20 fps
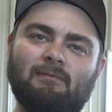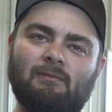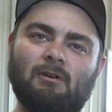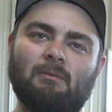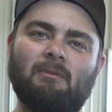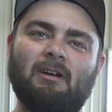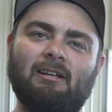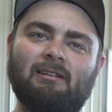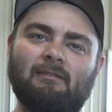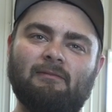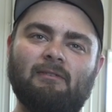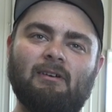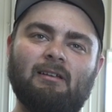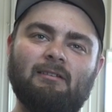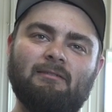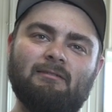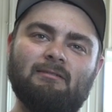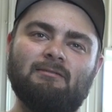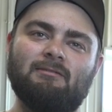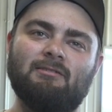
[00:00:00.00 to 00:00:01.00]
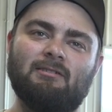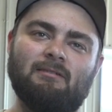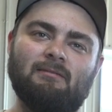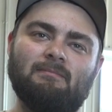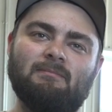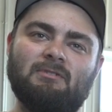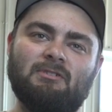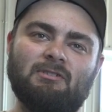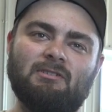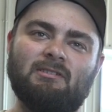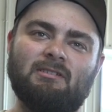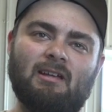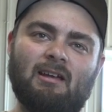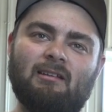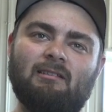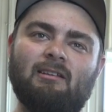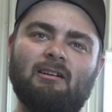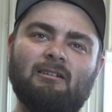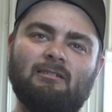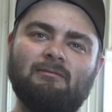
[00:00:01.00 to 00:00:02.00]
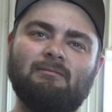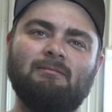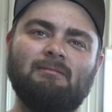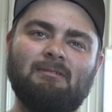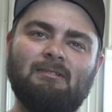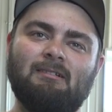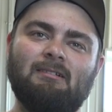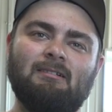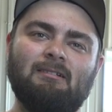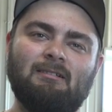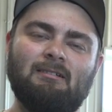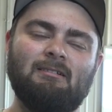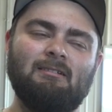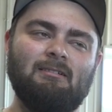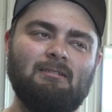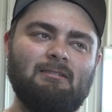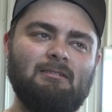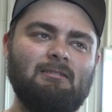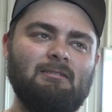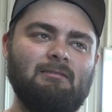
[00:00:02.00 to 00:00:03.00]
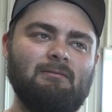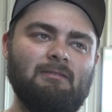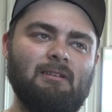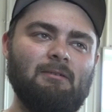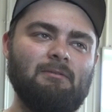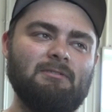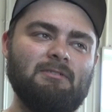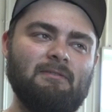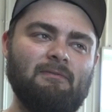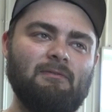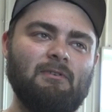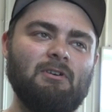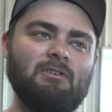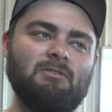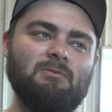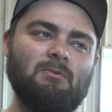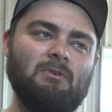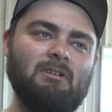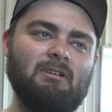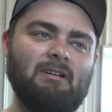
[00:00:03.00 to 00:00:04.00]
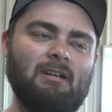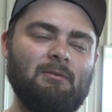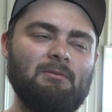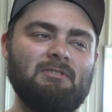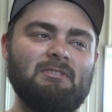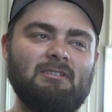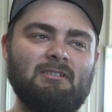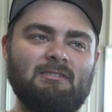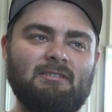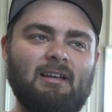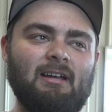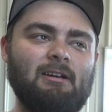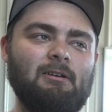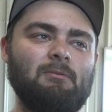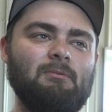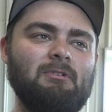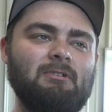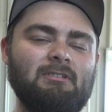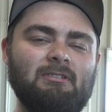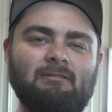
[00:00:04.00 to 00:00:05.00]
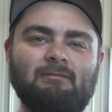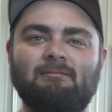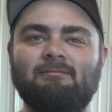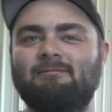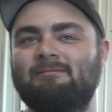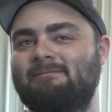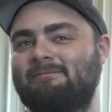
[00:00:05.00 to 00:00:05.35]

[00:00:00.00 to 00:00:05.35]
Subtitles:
Fourth back to fifth, and she stayed there. Mm-hmm. That was the first one, and I was in the second one. And